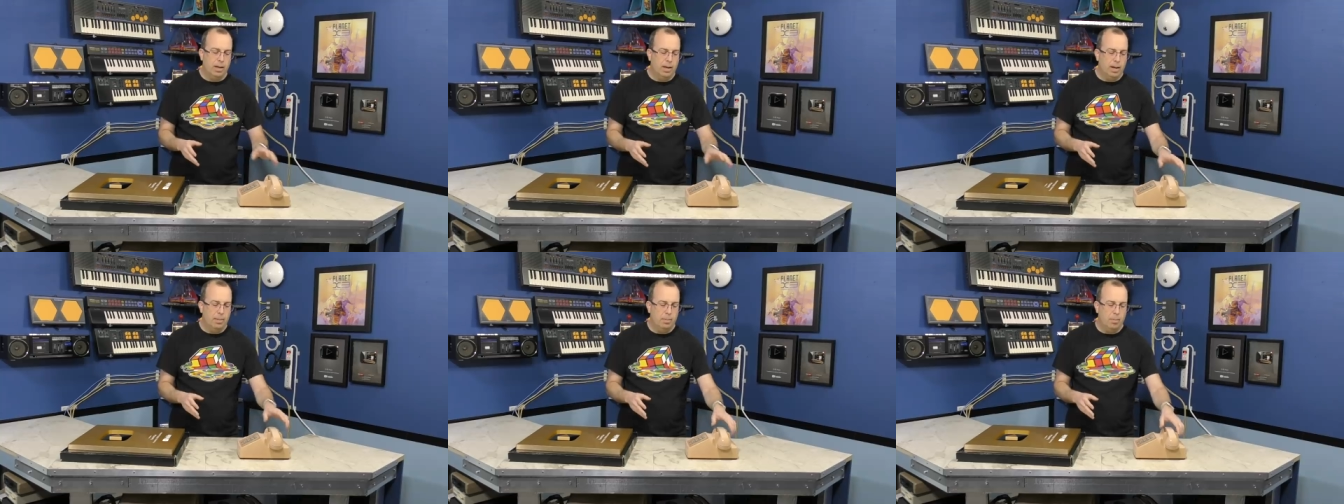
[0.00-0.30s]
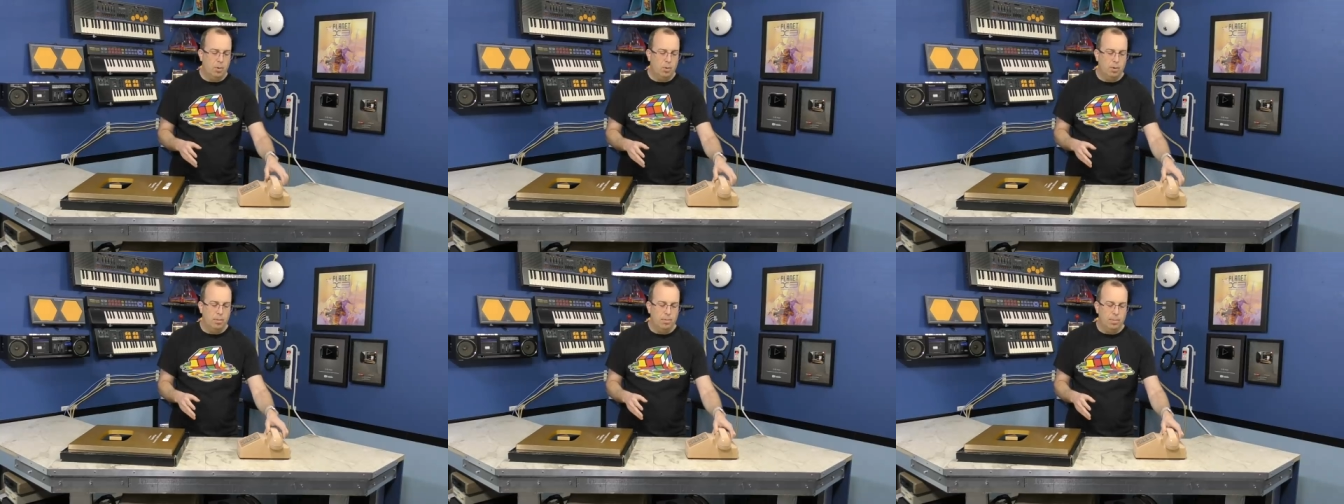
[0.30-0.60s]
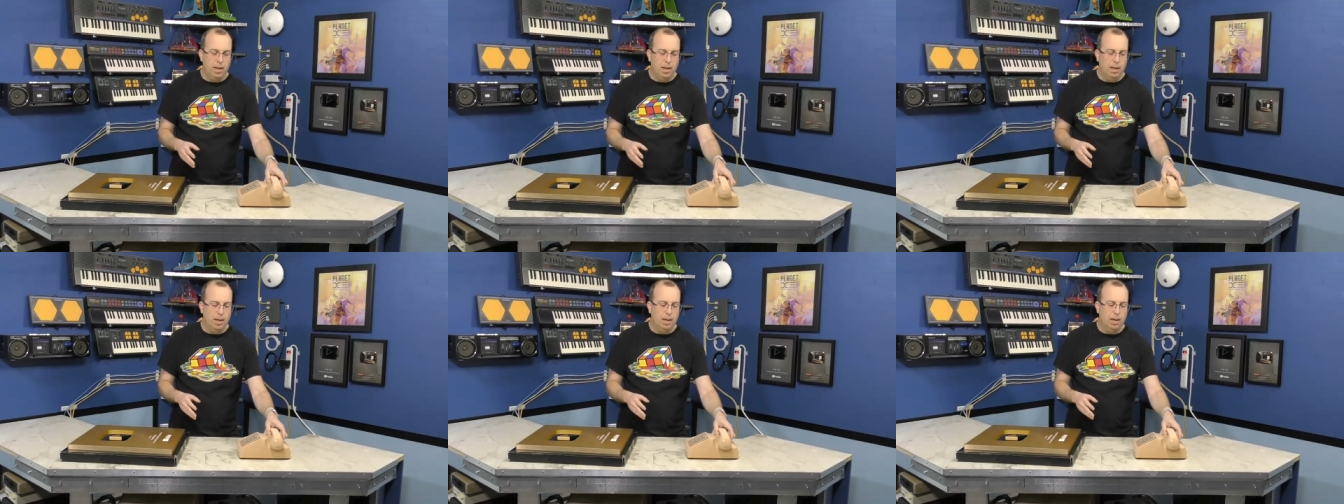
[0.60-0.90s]
Connect modem,
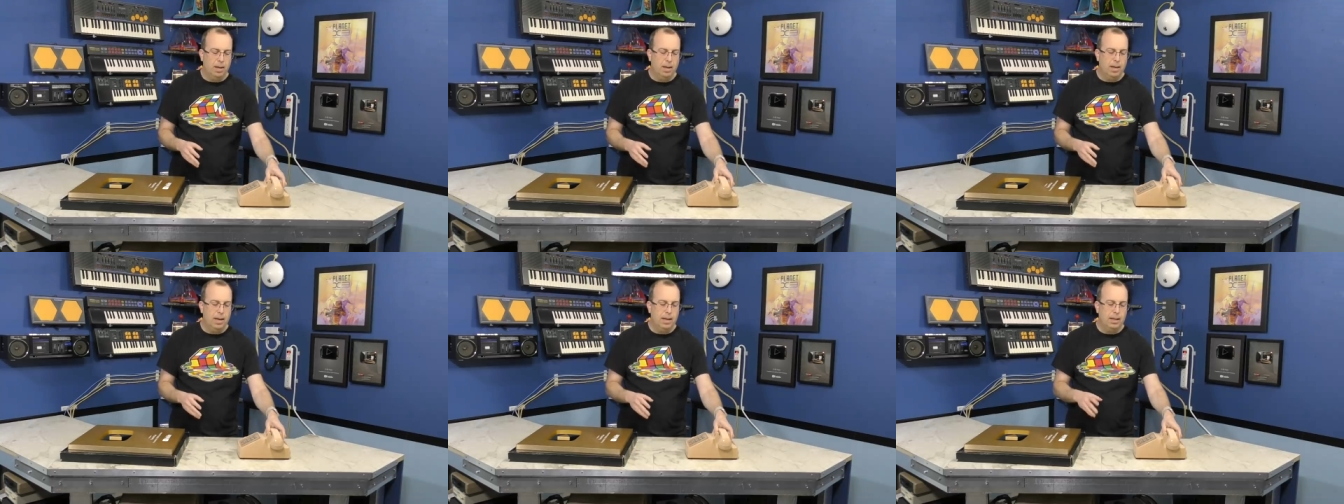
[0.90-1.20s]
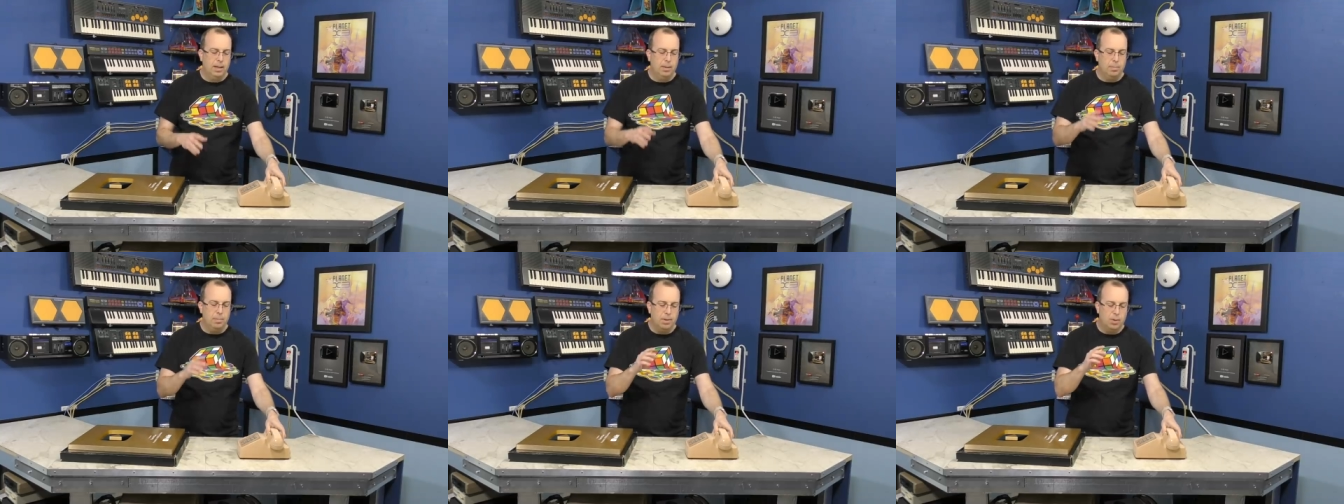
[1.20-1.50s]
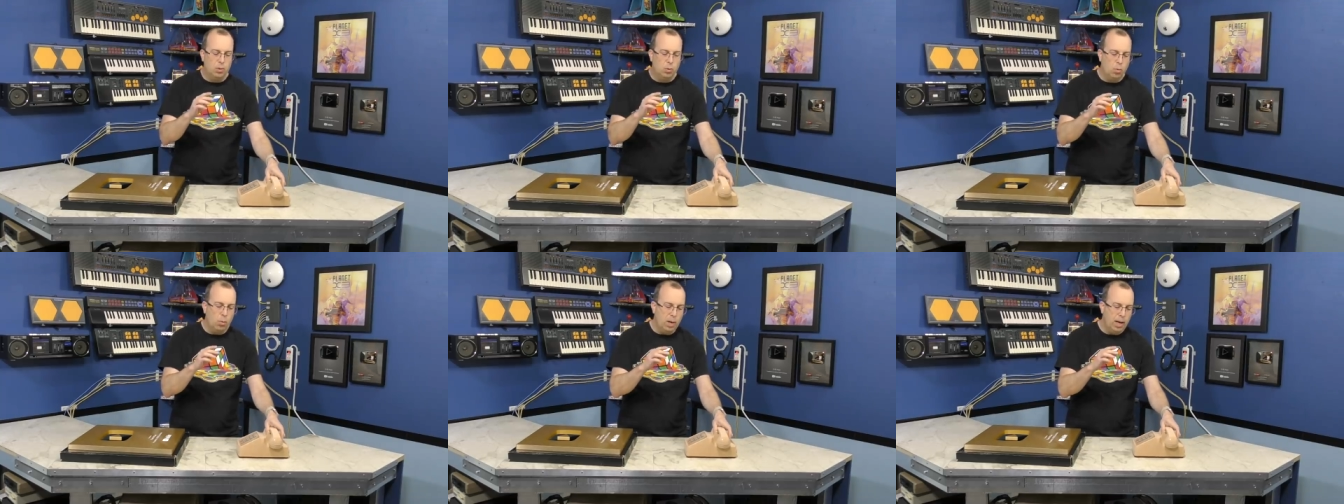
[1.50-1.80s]
meaning it connected
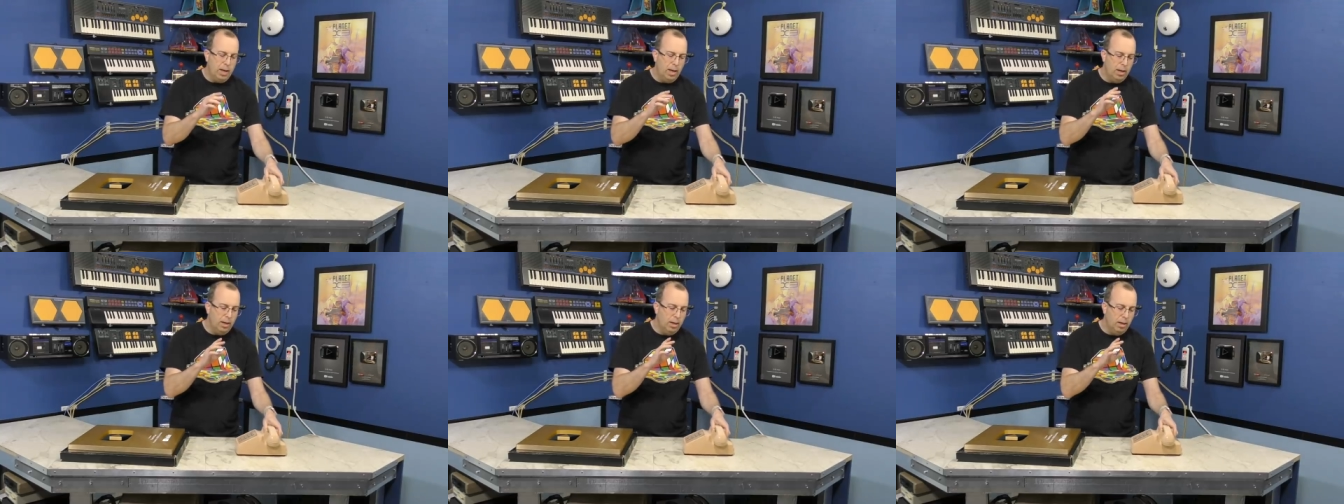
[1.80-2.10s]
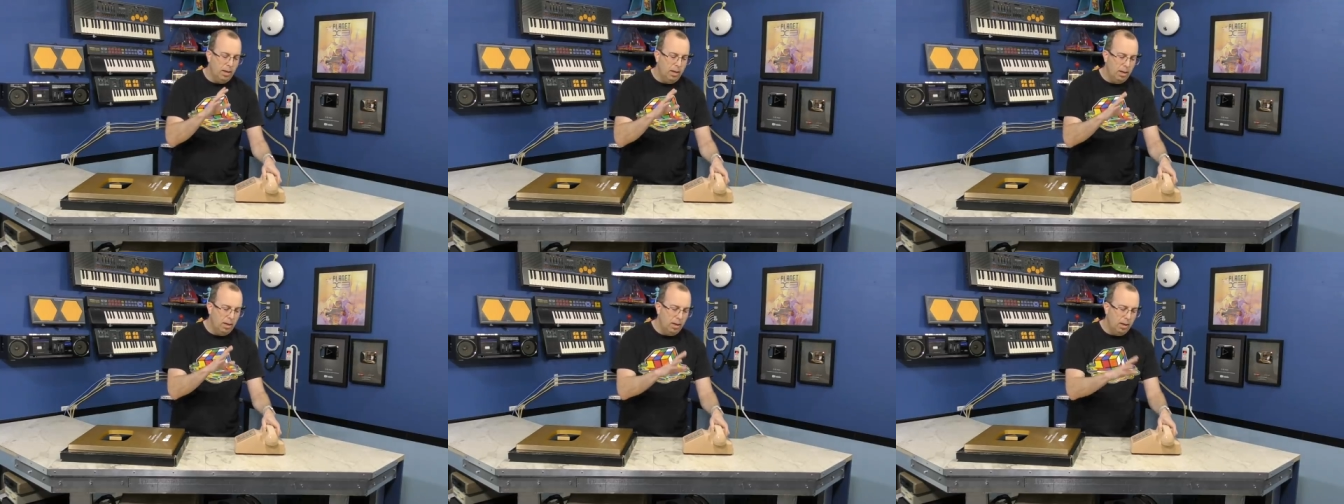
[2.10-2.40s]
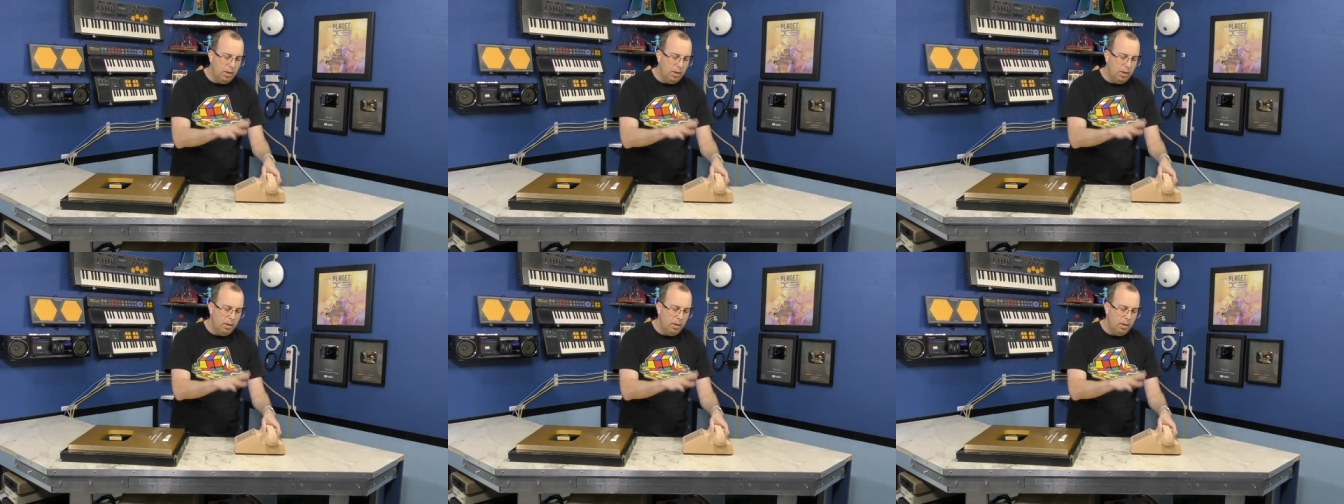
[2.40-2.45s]
between